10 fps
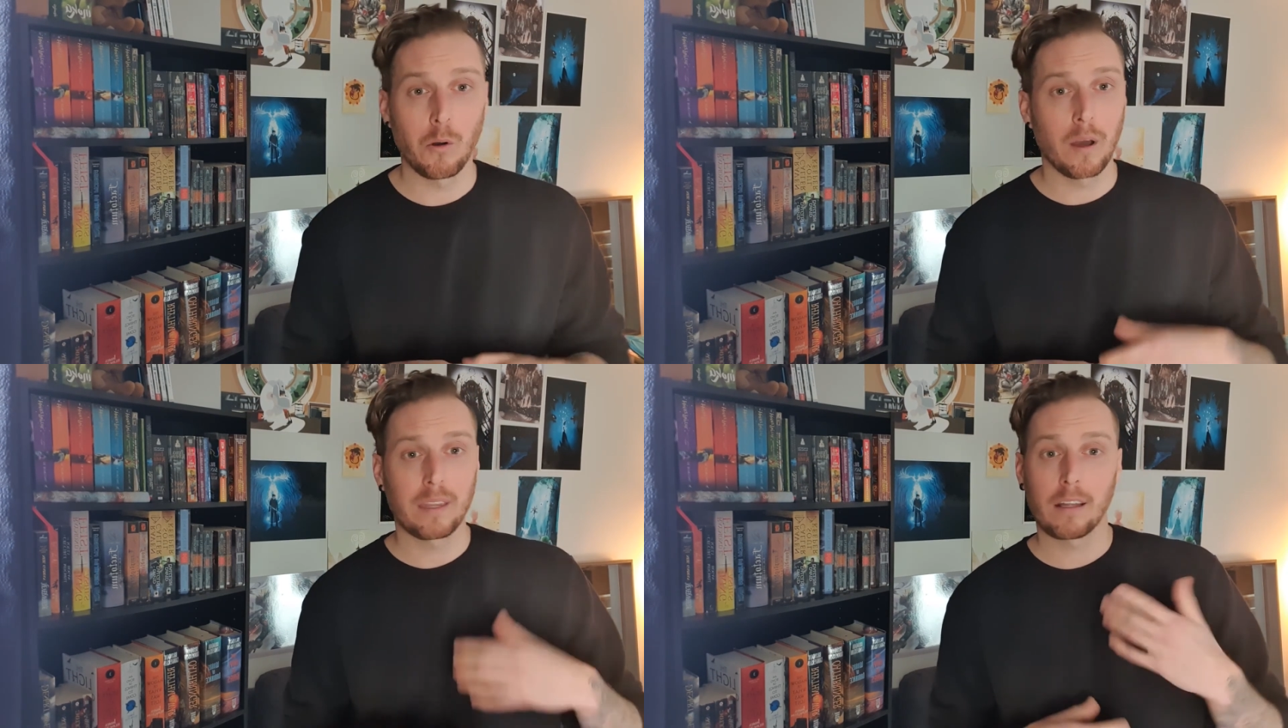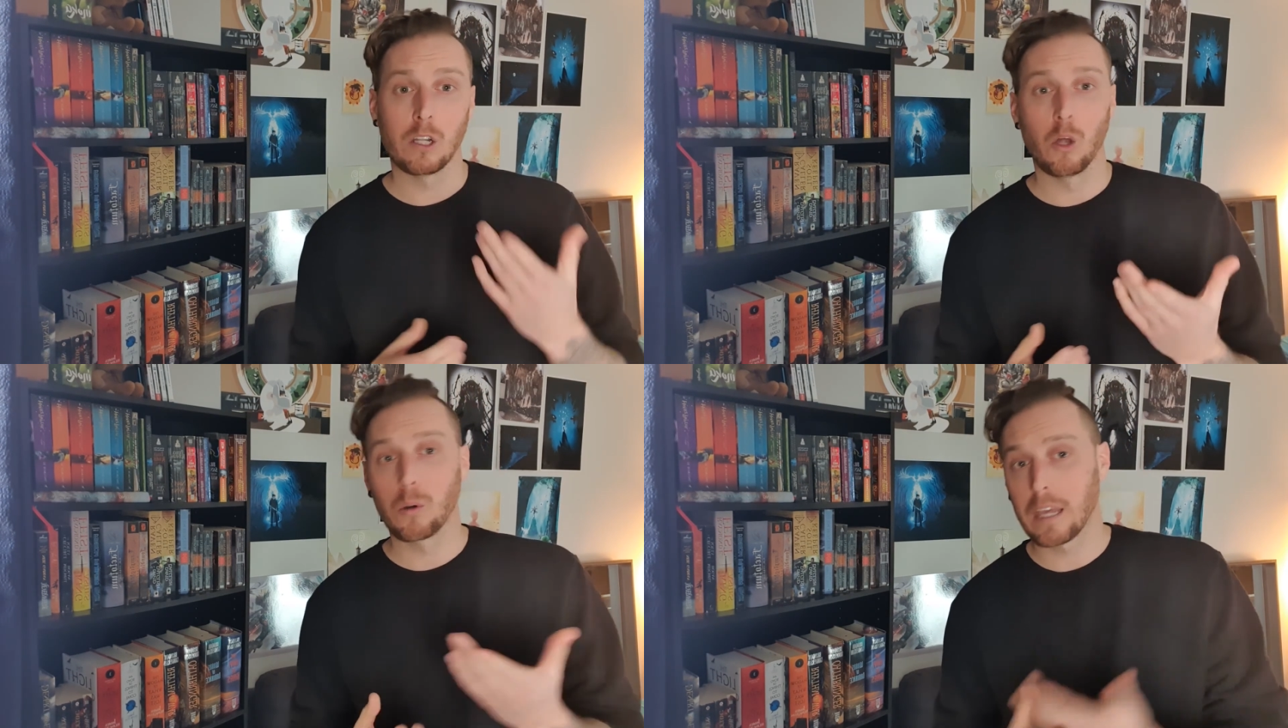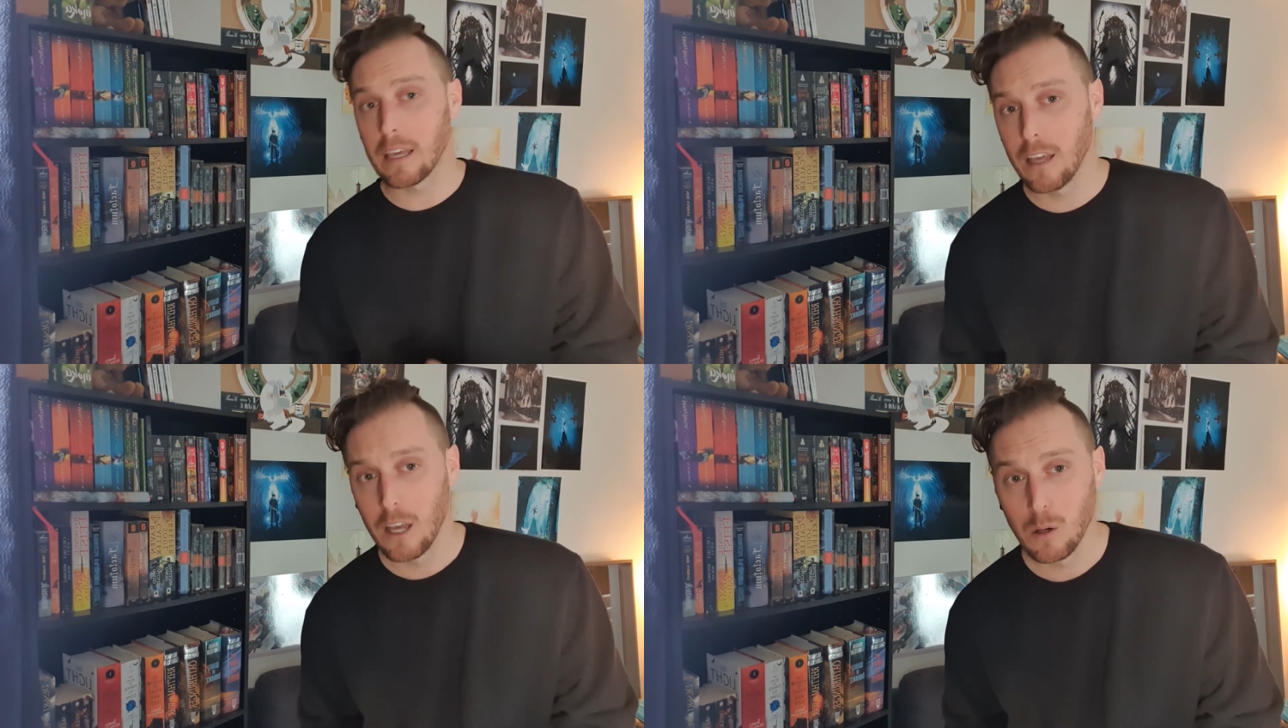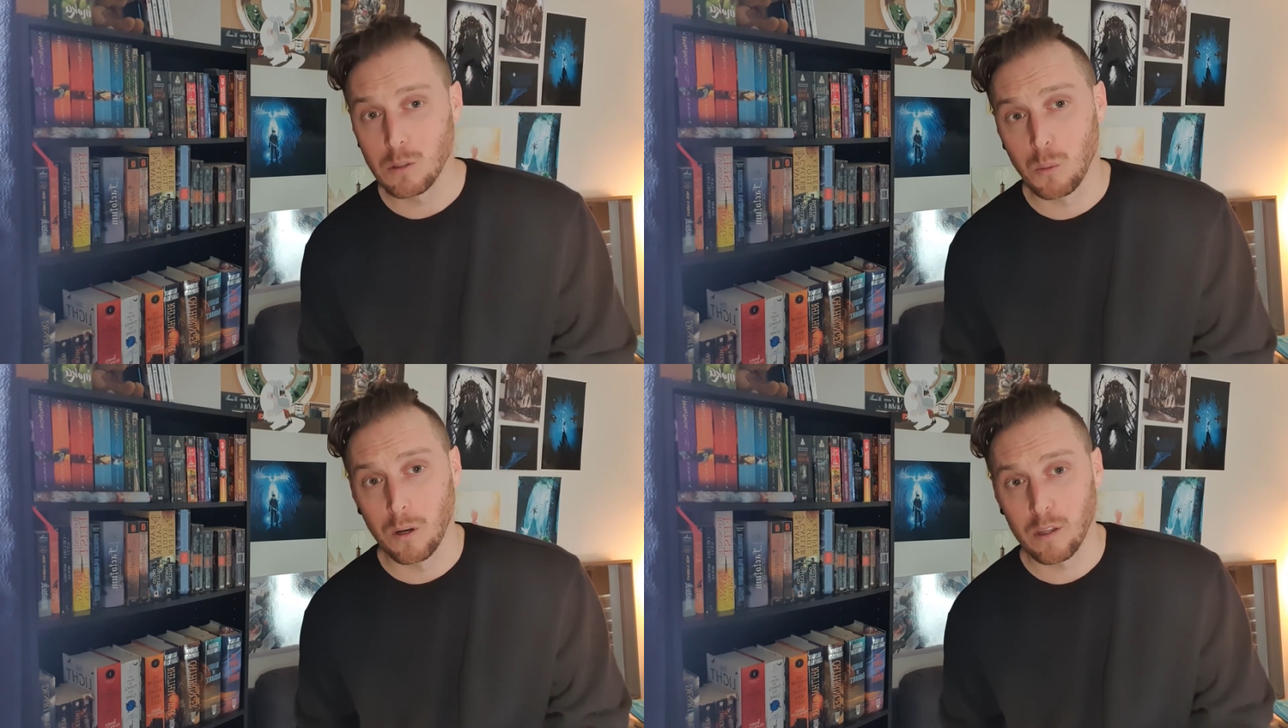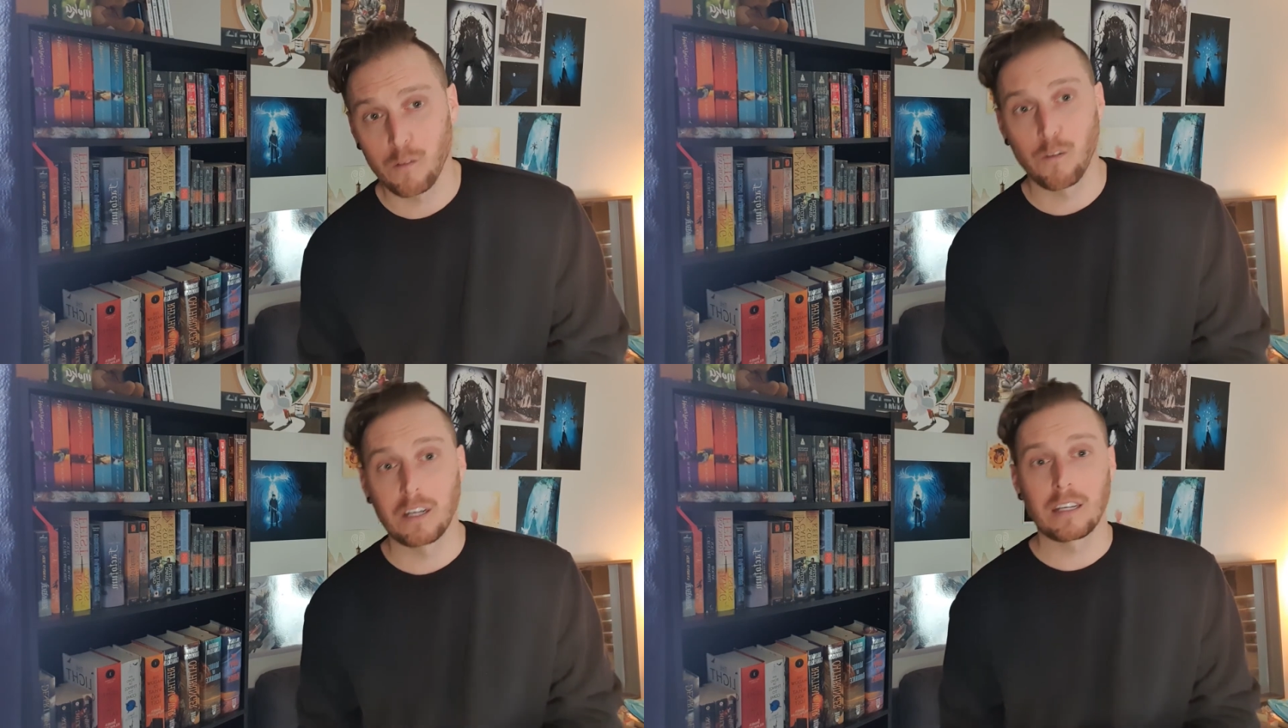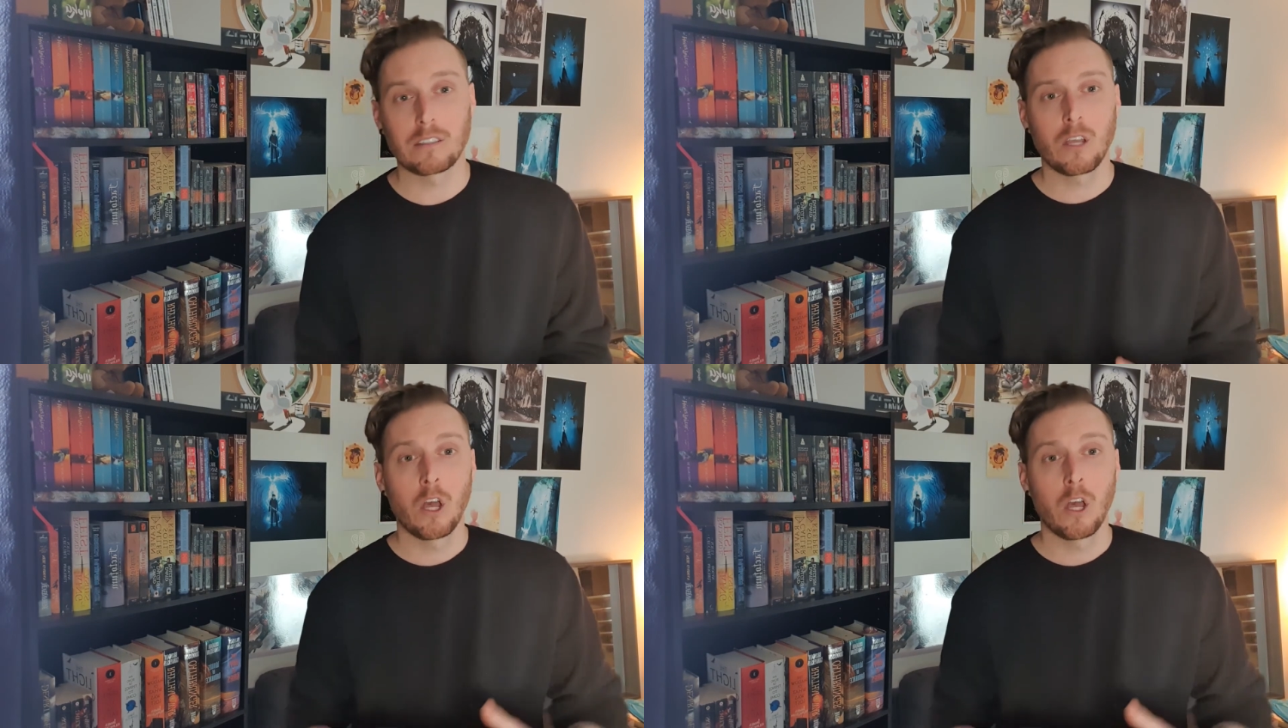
I think Loki was one of the funniest.